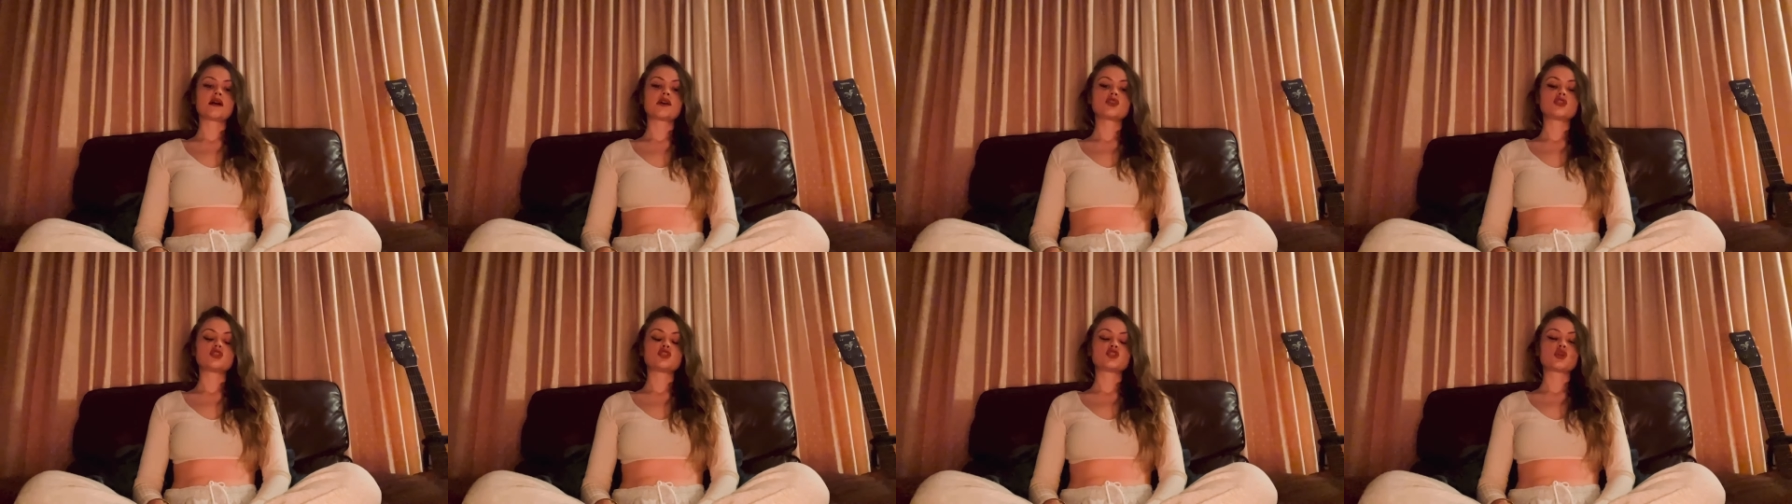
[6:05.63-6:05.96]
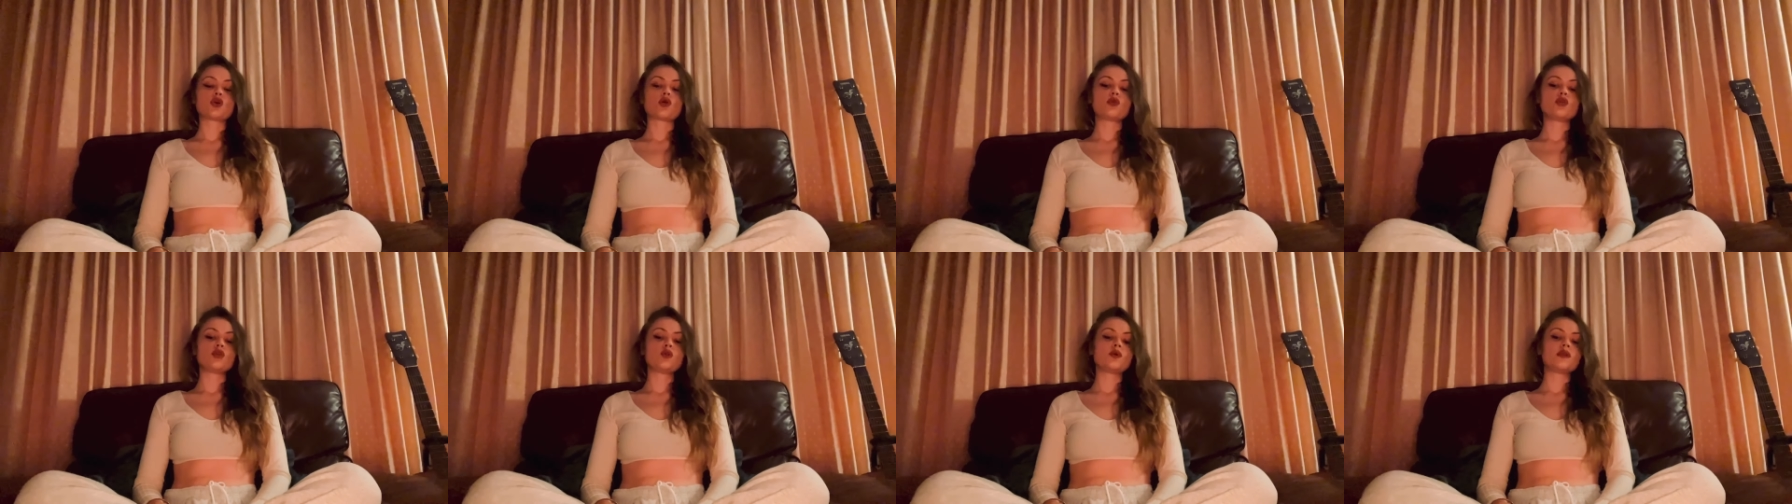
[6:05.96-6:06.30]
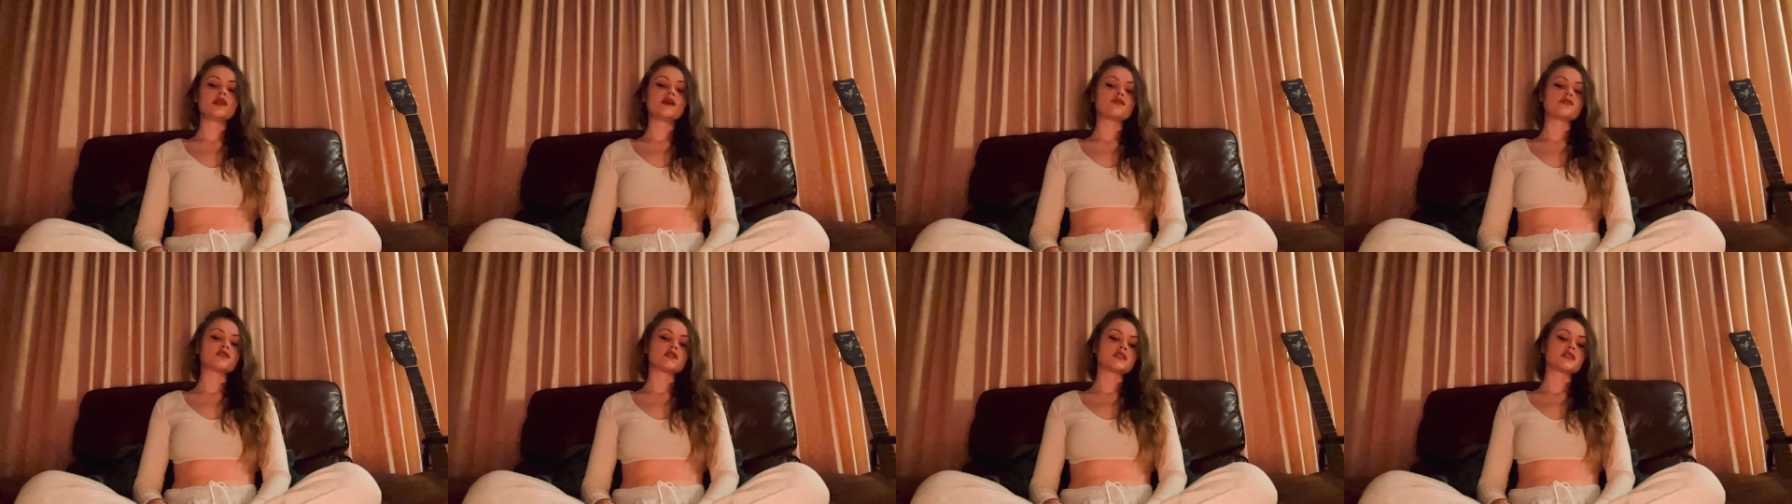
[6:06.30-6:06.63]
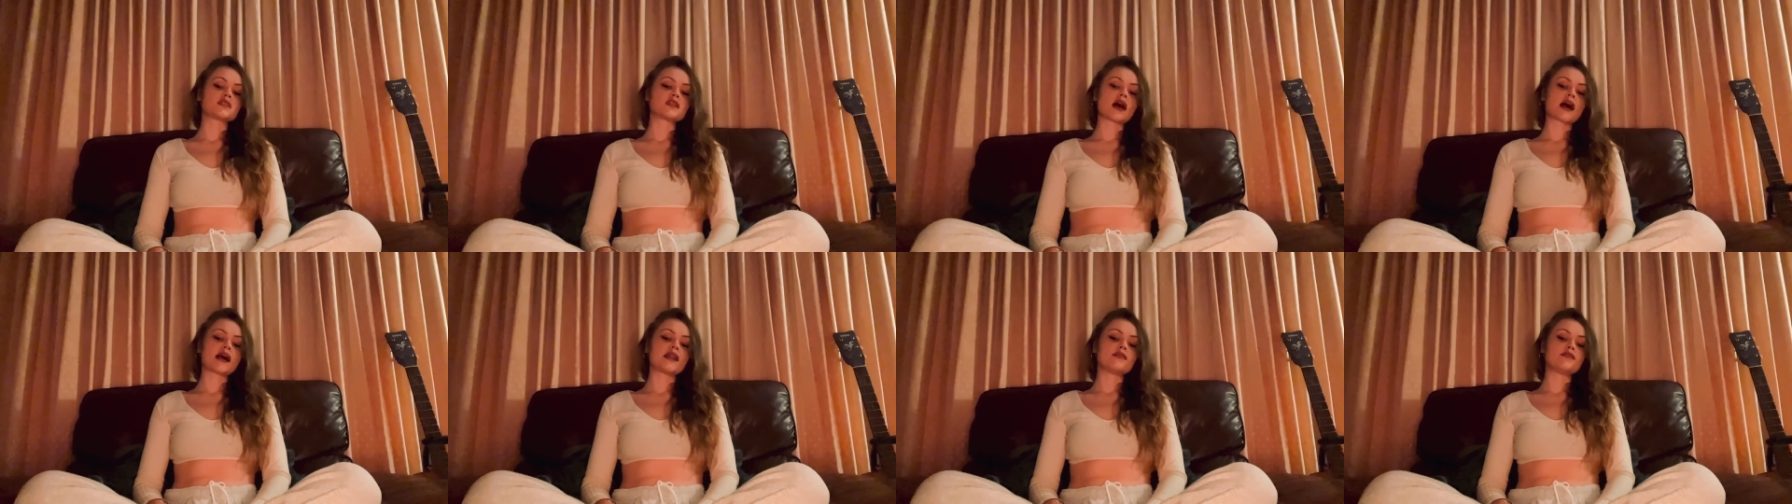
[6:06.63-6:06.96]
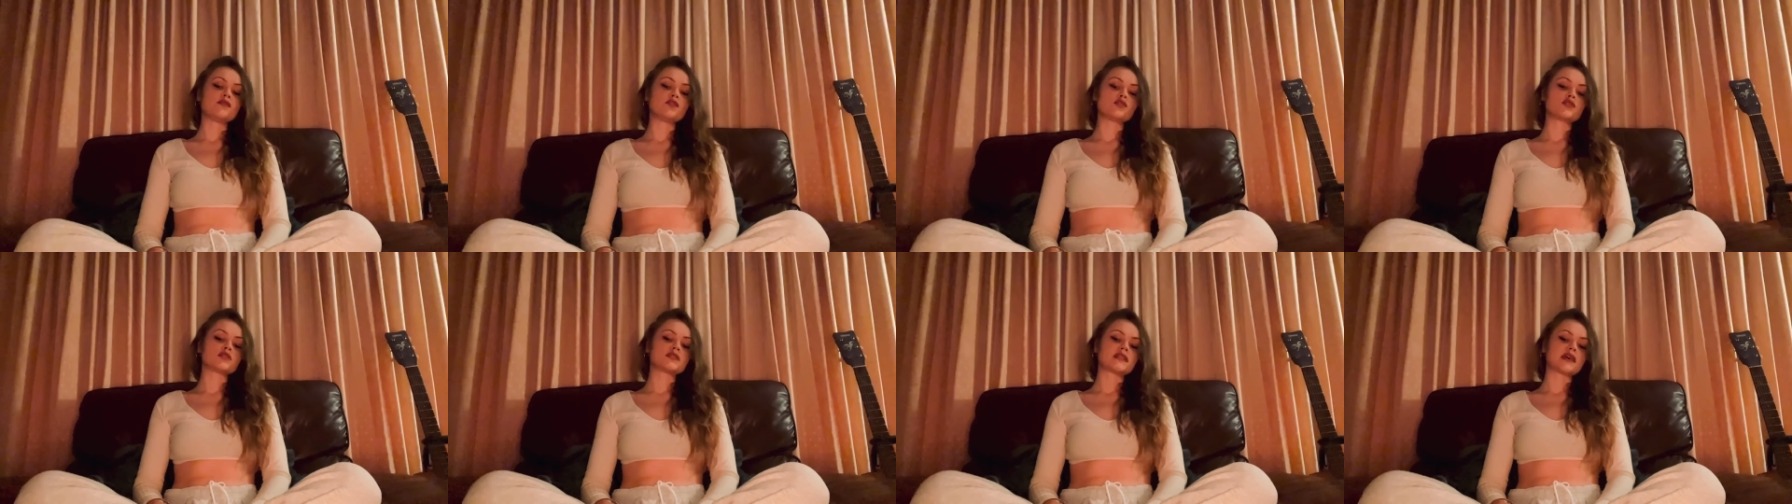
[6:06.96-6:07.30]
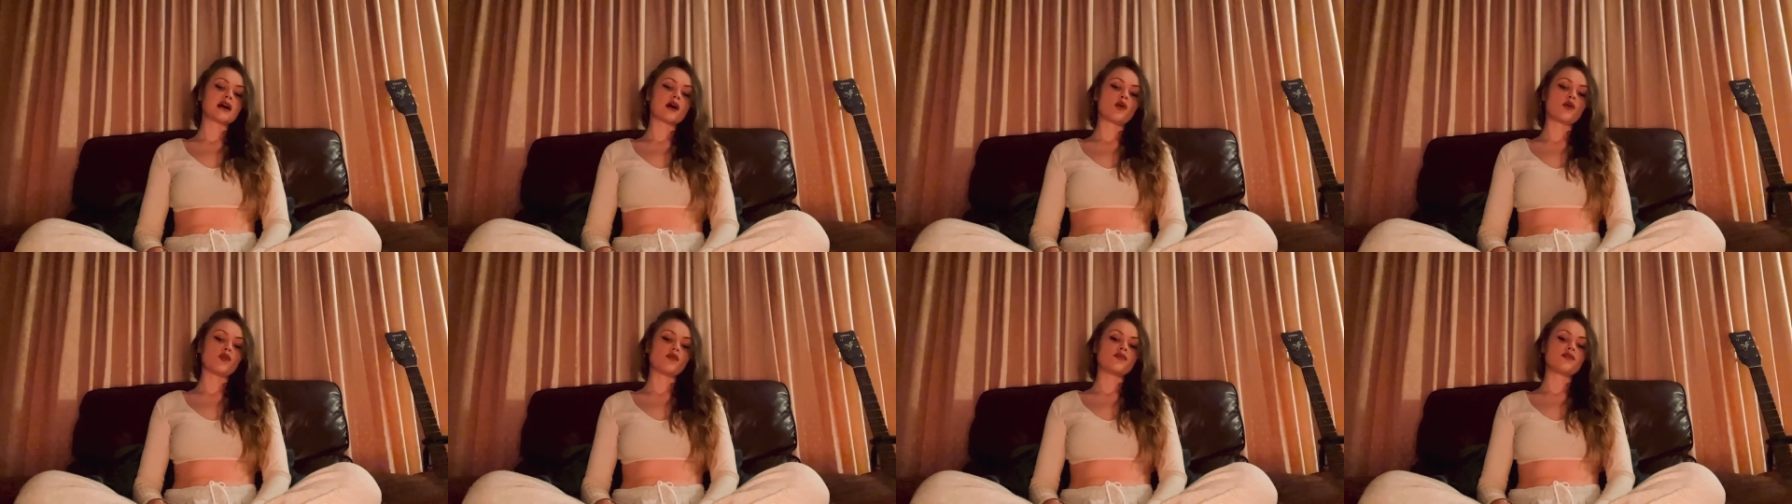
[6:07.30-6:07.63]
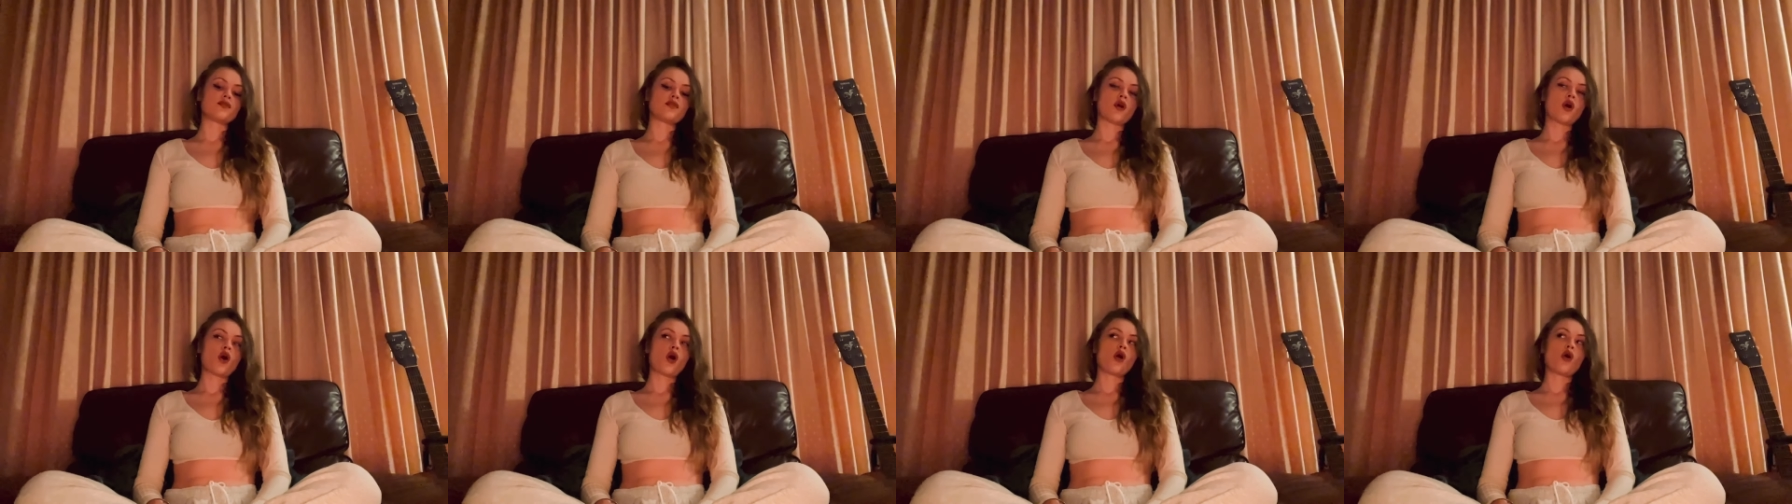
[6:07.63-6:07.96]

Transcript: show you a different side of yourself,